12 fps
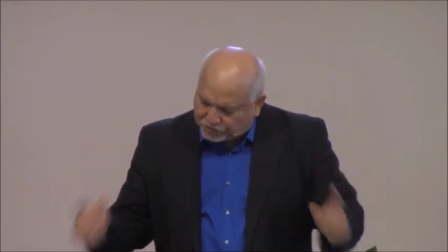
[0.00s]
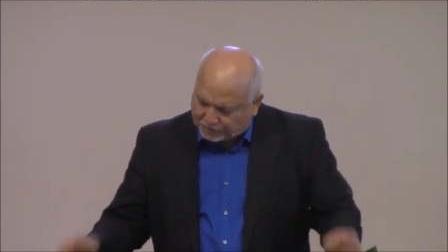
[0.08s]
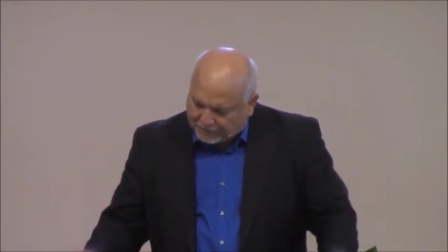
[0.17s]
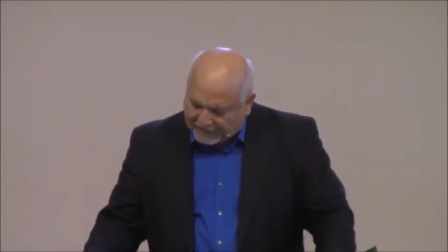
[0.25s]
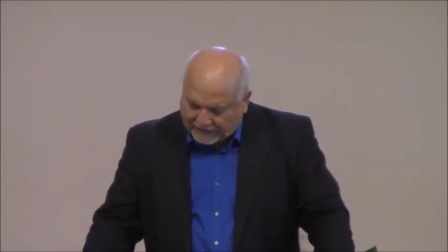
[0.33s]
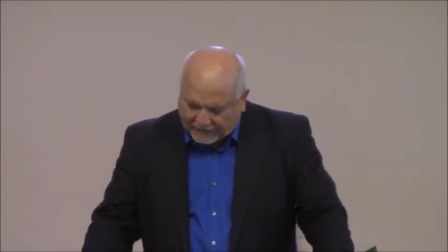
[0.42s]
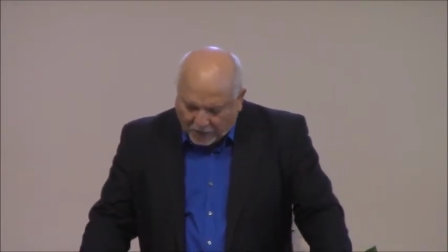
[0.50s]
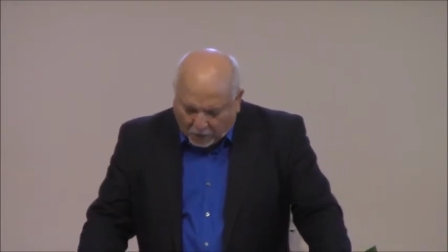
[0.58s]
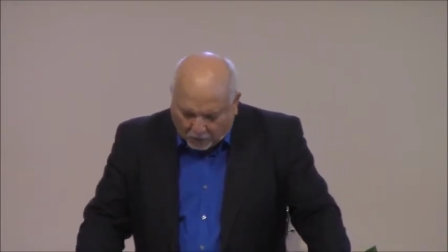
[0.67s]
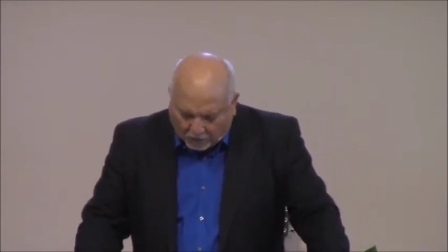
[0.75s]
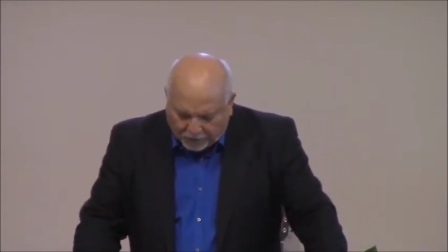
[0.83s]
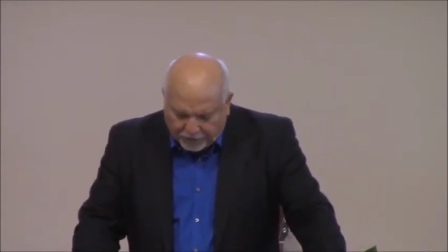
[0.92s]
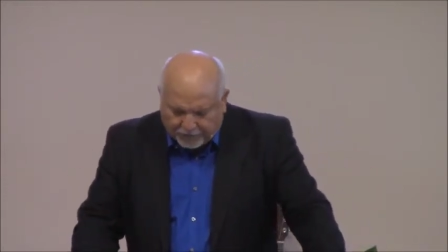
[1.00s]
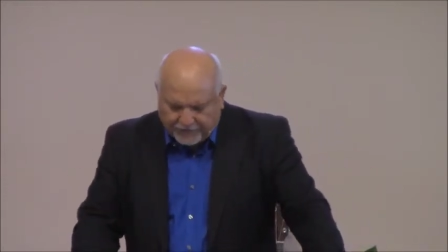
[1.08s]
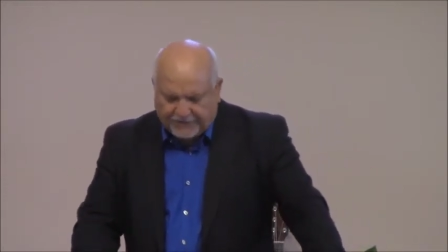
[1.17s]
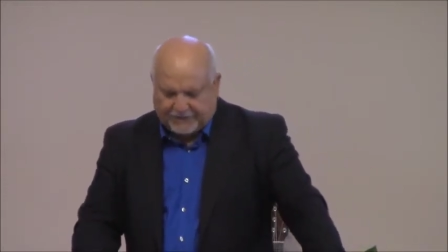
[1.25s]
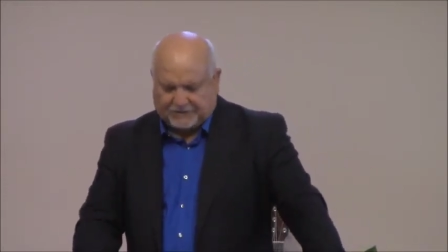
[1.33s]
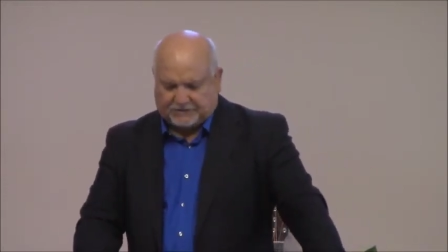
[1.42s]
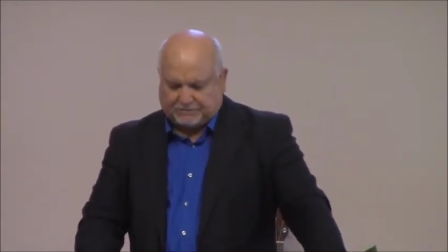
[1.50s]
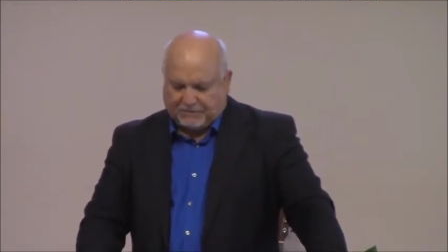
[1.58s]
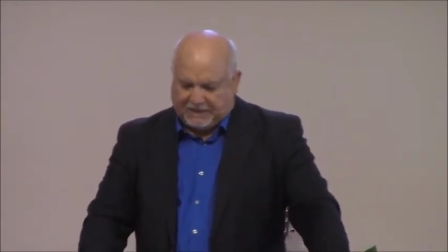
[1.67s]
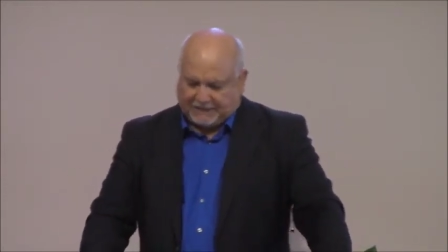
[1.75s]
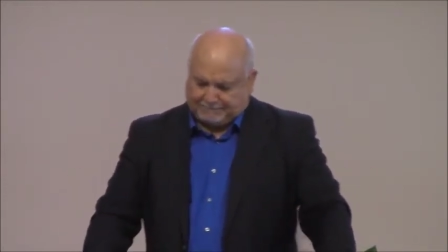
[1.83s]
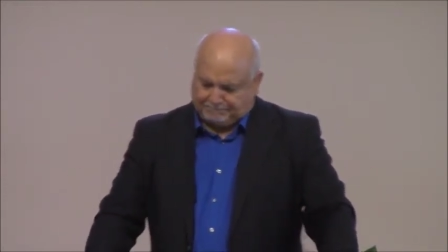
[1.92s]
supply all your needs.
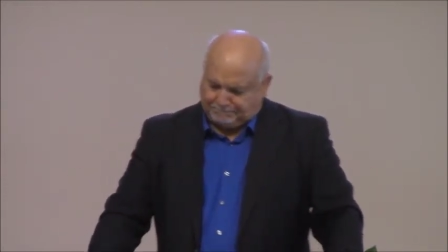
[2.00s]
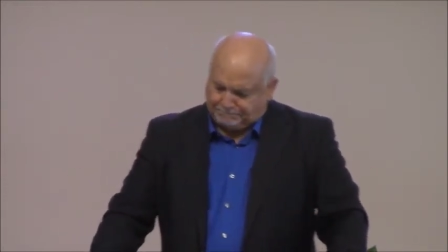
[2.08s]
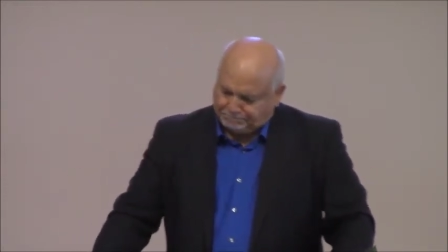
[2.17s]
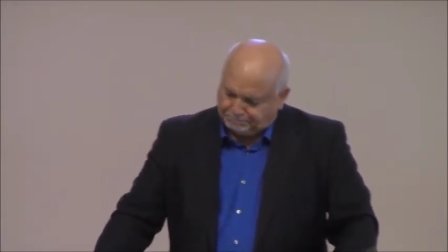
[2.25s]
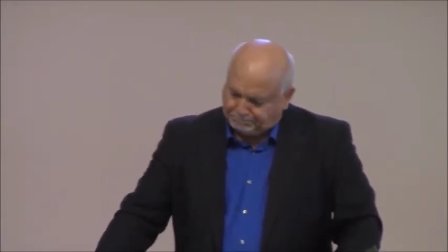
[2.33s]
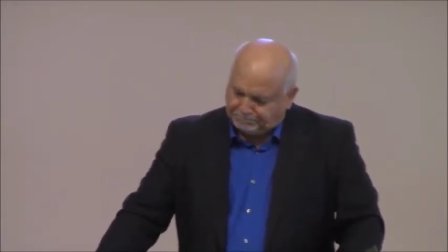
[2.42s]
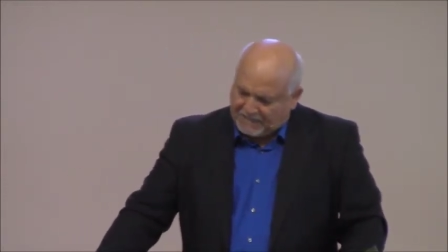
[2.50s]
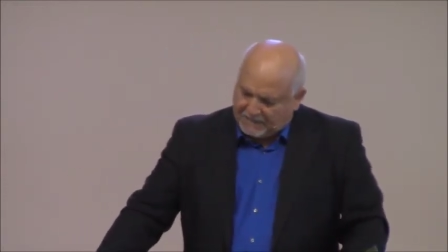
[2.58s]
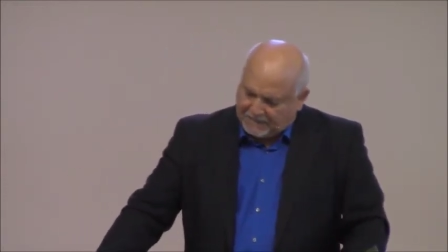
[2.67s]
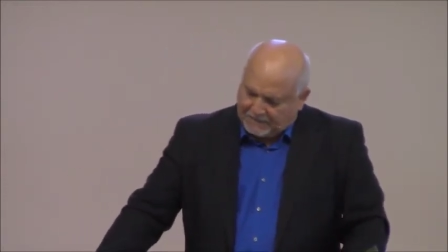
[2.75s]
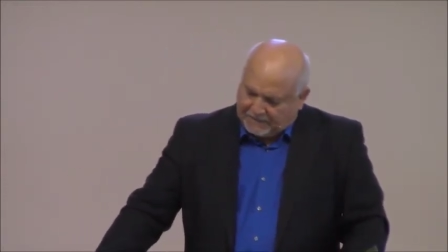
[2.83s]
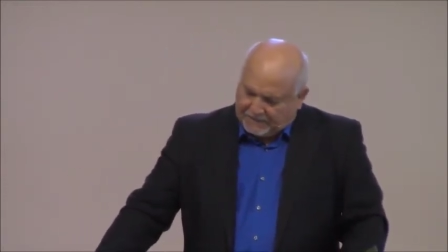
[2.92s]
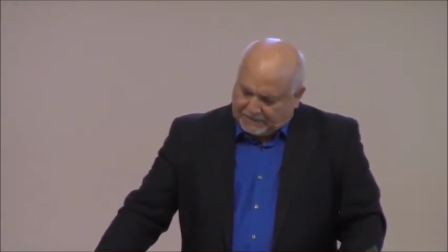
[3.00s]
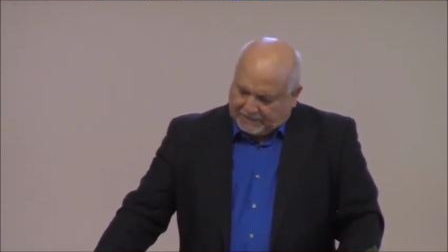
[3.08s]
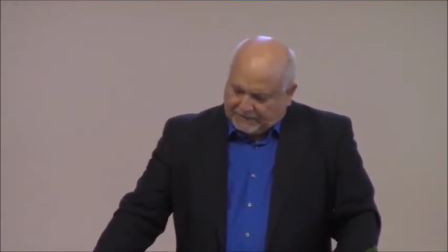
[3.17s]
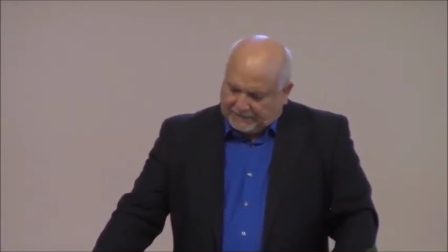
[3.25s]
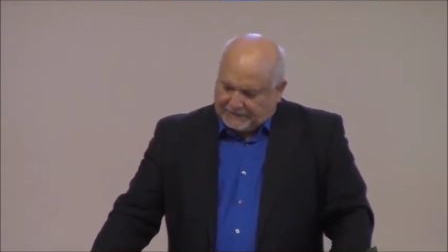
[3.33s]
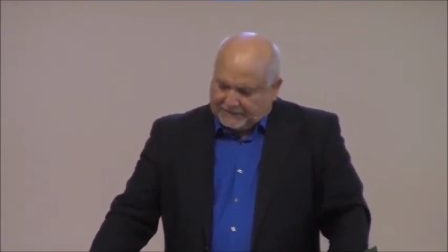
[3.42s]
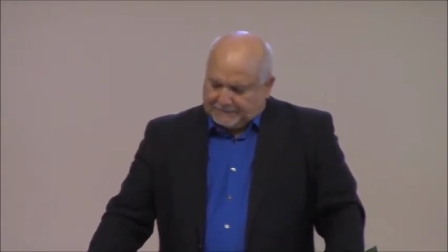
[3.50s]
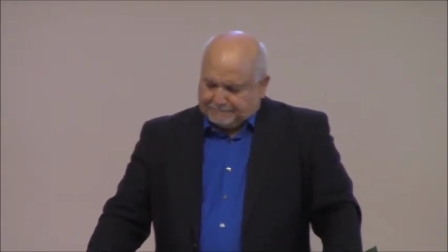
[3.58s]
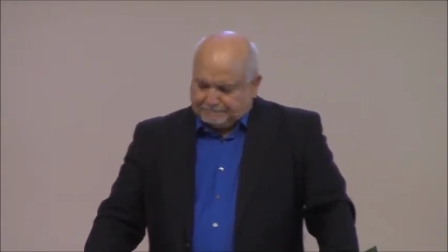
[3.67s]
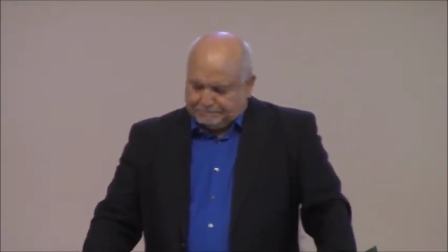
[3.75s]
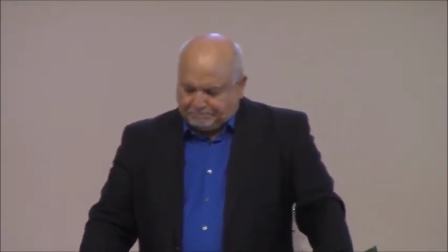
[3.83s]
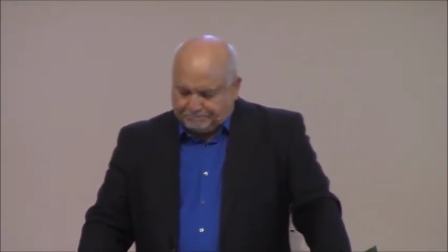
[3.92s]
But um,